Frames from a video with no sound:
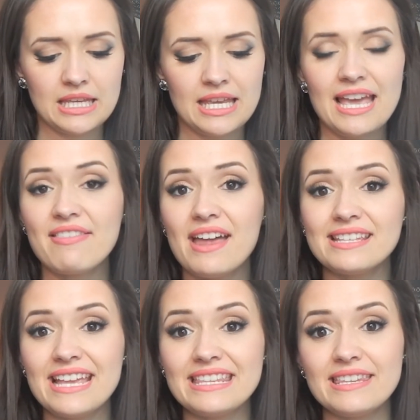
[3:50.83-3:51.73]
and that
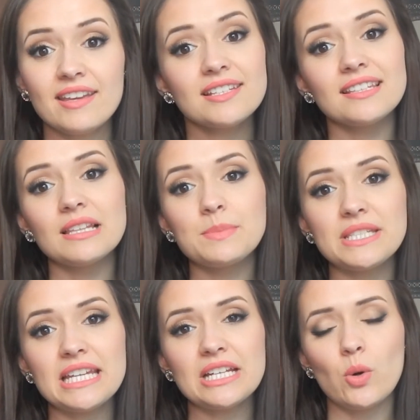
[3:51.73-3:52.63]
is a NYX
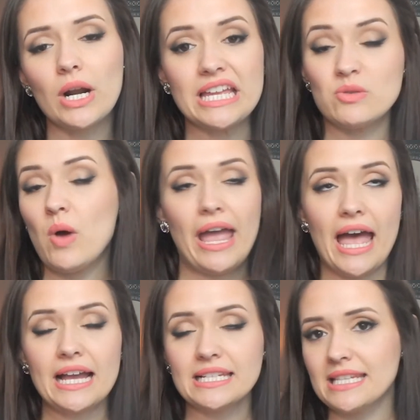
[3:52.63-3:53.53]
lipstick, or
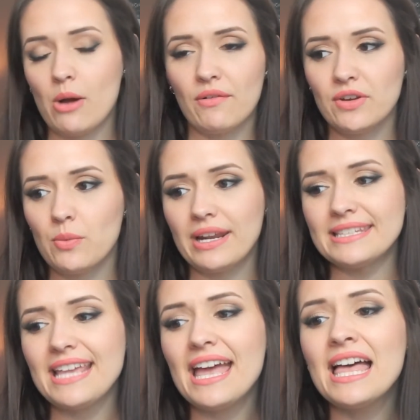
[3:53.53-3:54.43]
NYX, however you want to
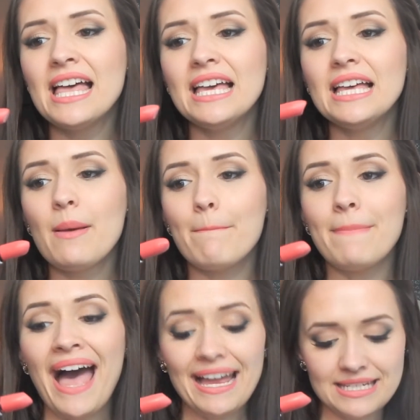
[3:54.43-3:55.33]
say it,
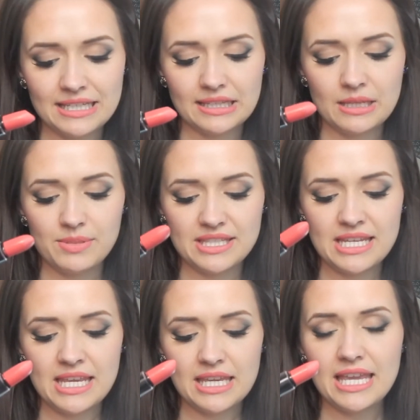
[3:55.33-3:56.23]
matte
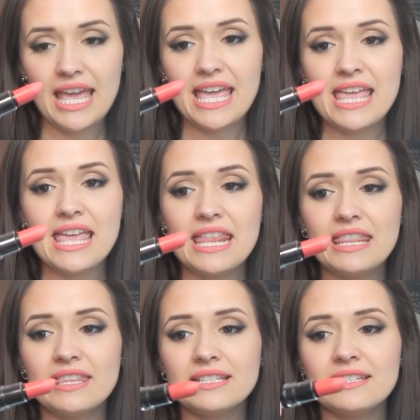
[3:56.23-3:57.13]
lipstick.
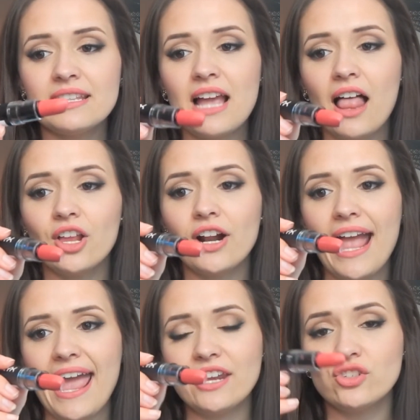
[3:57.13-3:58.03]
And this is the
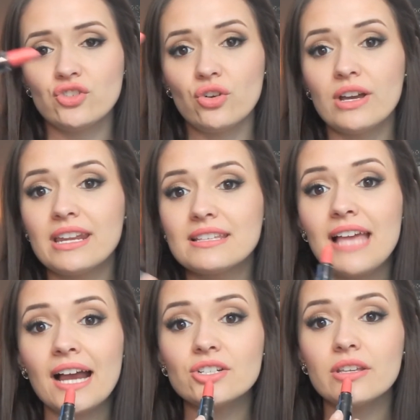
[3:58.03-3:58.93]
color Angel, and is
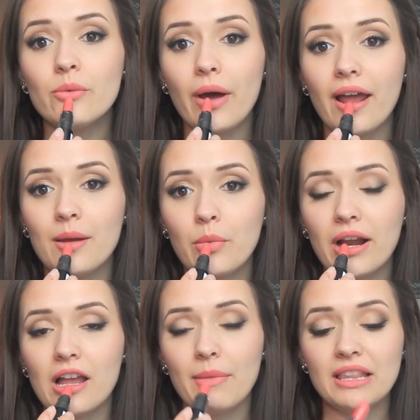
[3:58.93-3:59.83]
actually what I'm
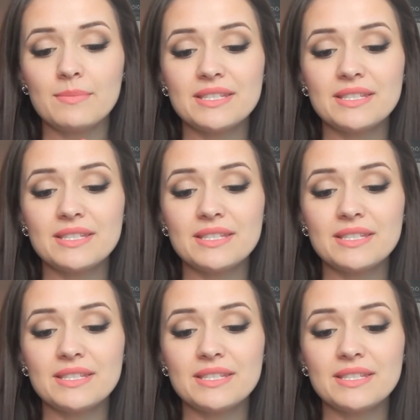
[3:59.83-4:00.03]
wearing on my lips